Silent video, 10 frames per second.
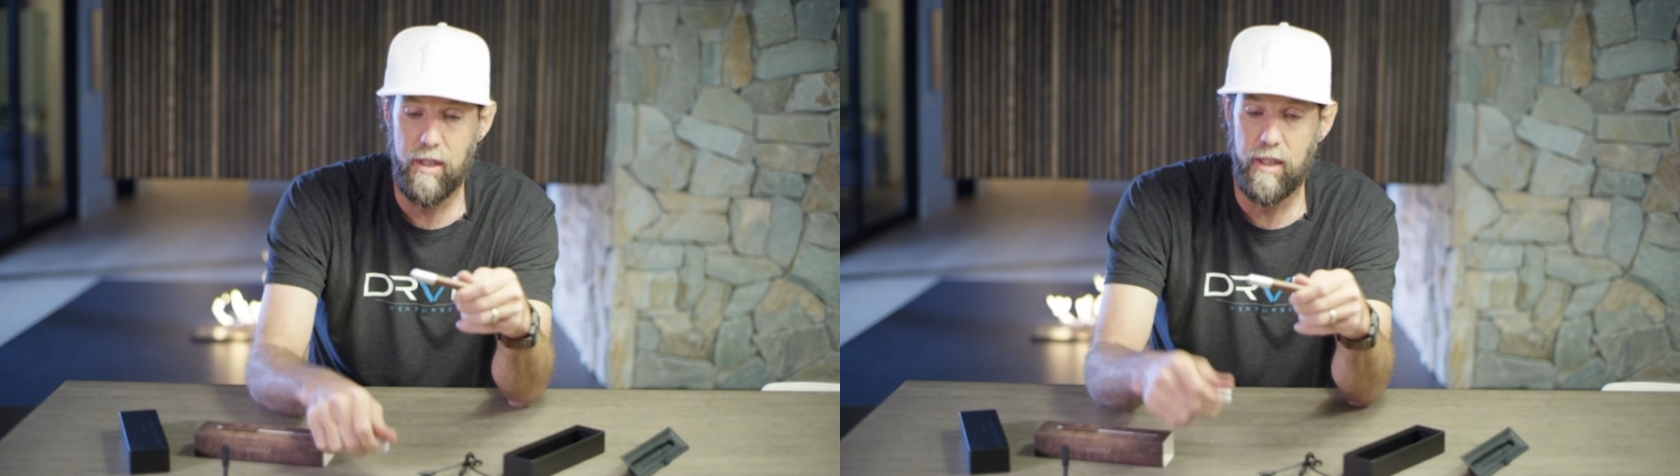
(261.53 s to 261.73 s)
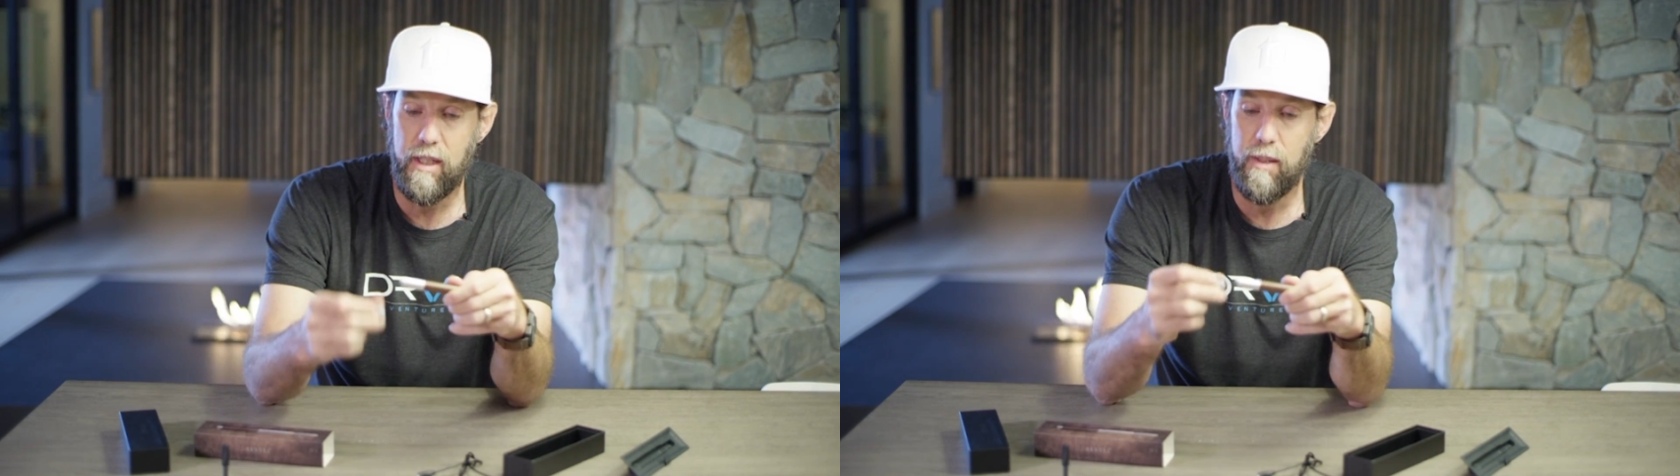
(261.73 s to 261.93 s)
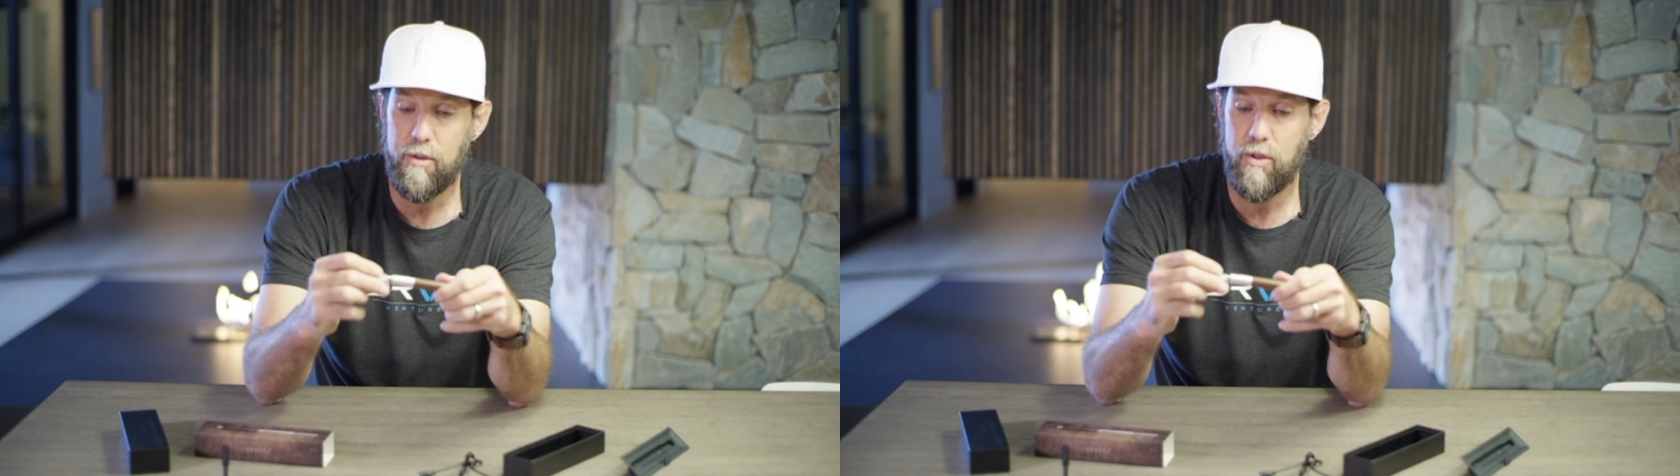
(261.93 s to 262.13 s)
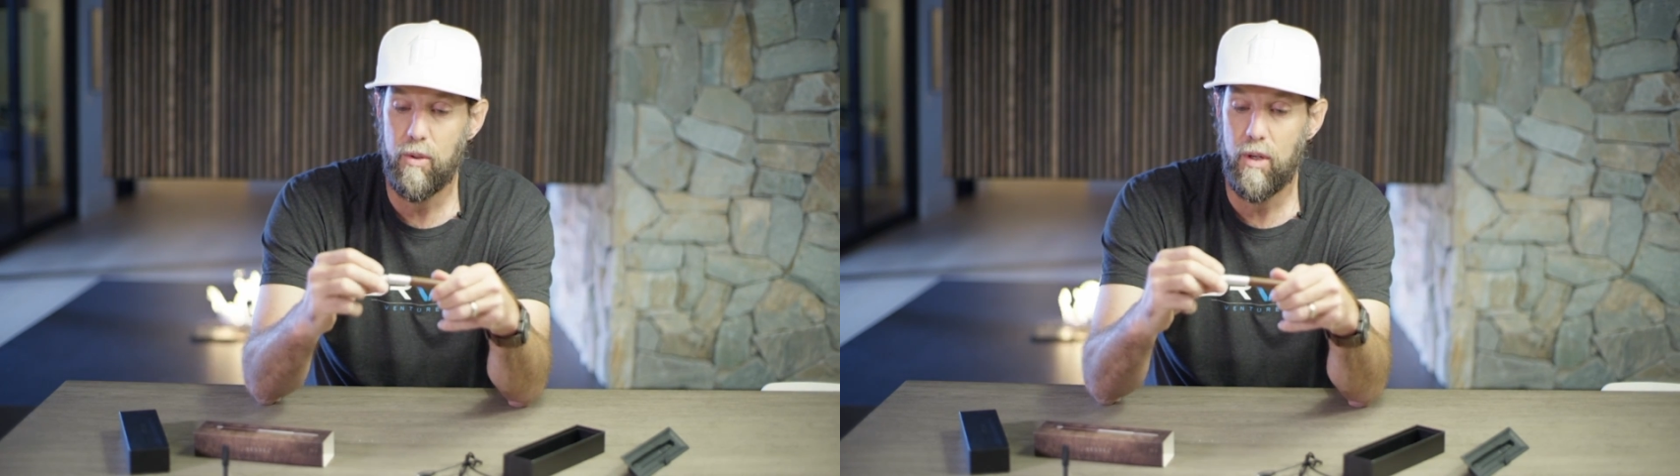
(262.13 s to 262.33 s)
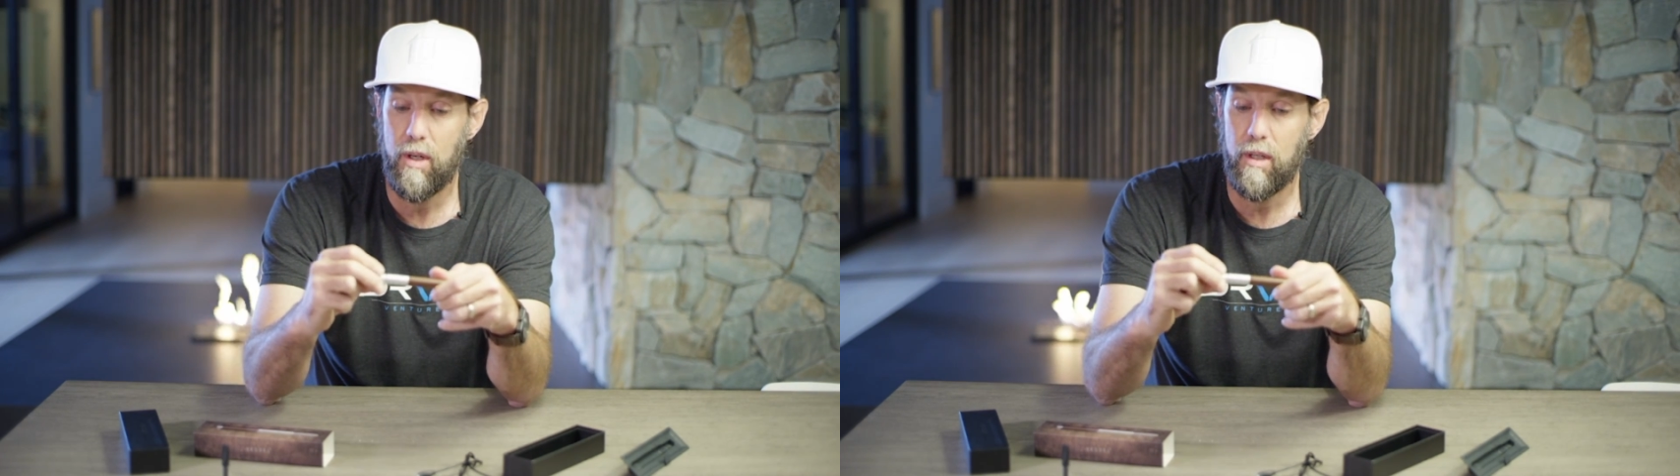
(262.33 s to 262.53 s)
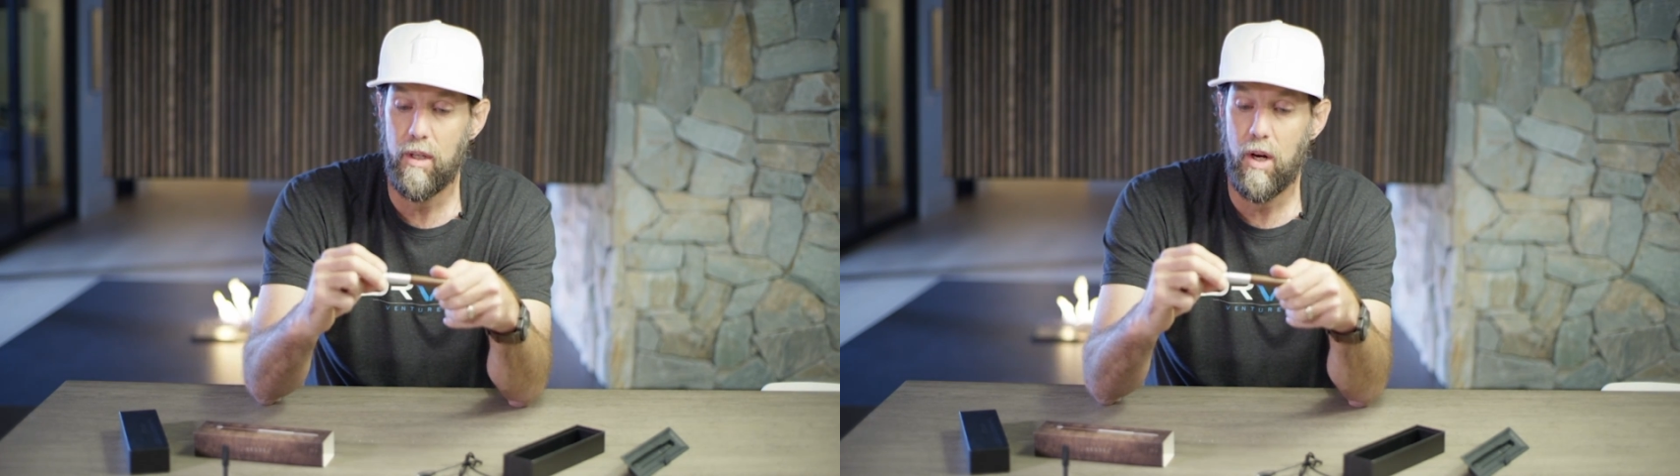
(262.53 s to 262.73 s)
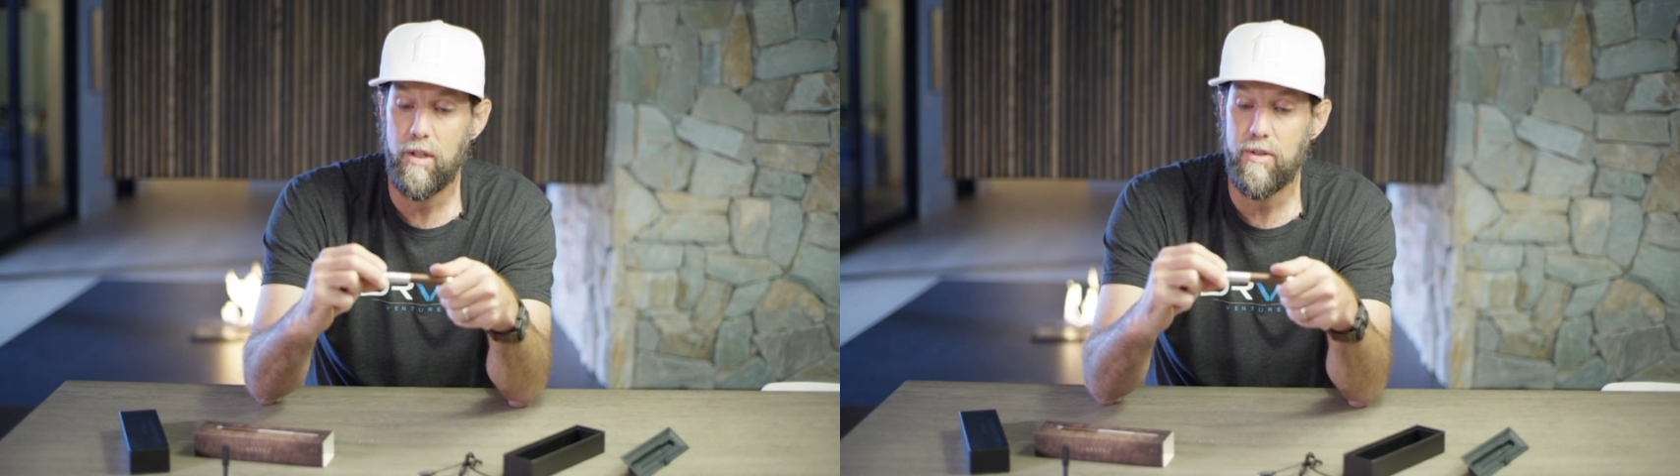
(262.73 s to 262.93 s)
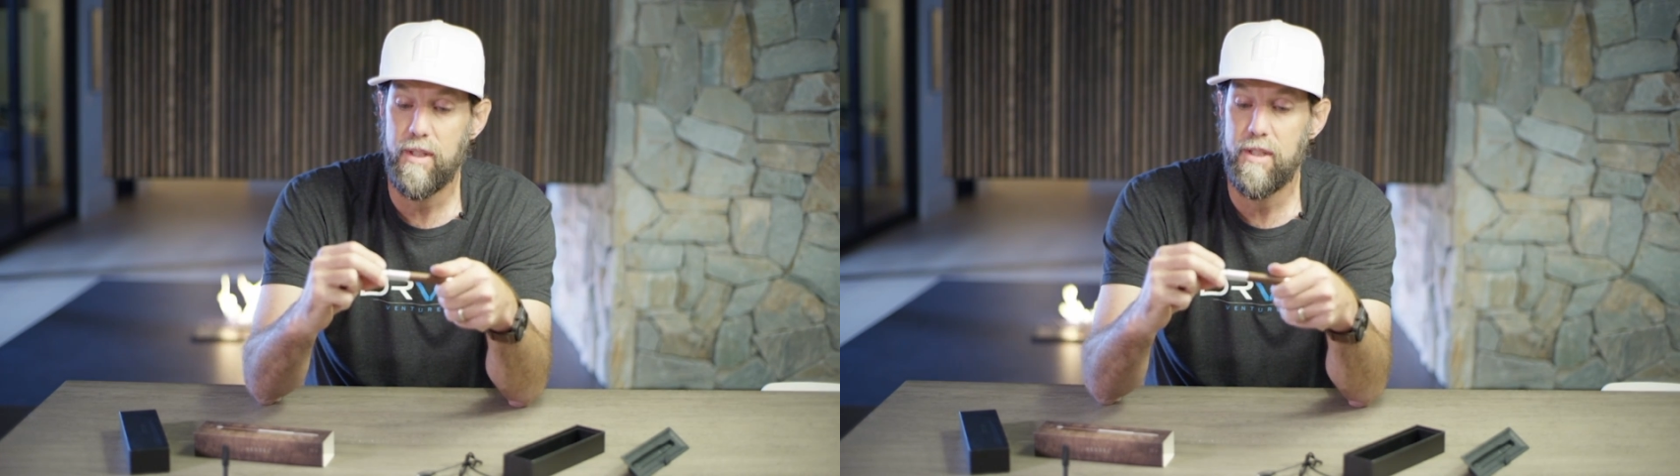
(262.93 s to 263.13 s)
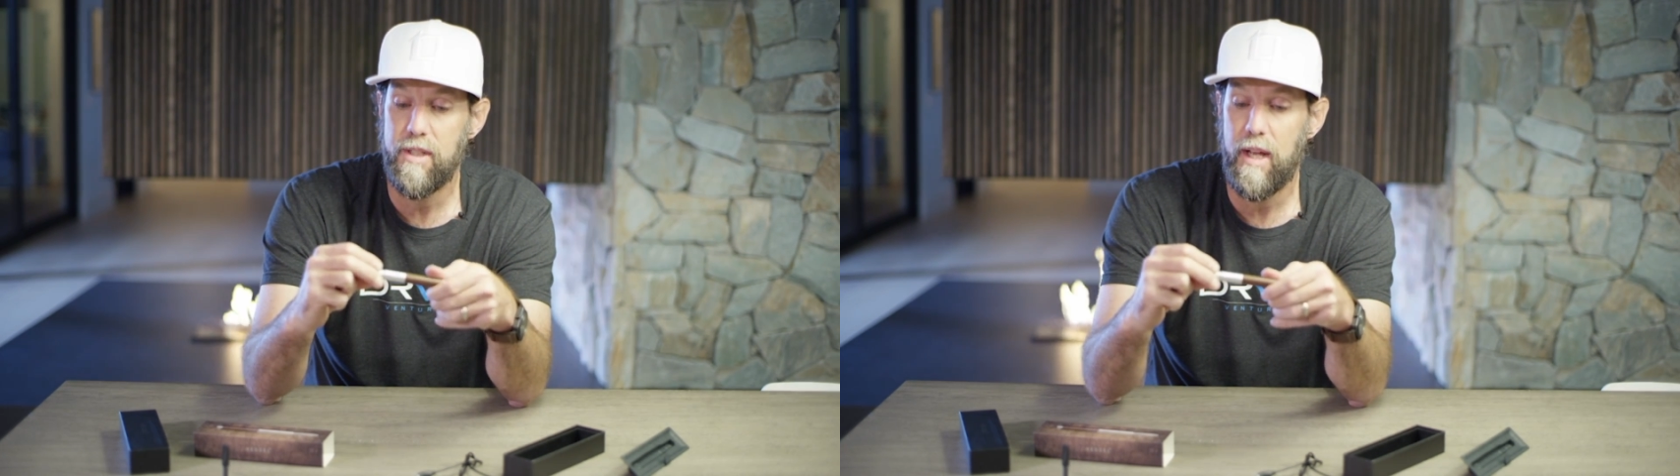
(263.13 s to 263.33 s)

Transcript: It keeps your cartridge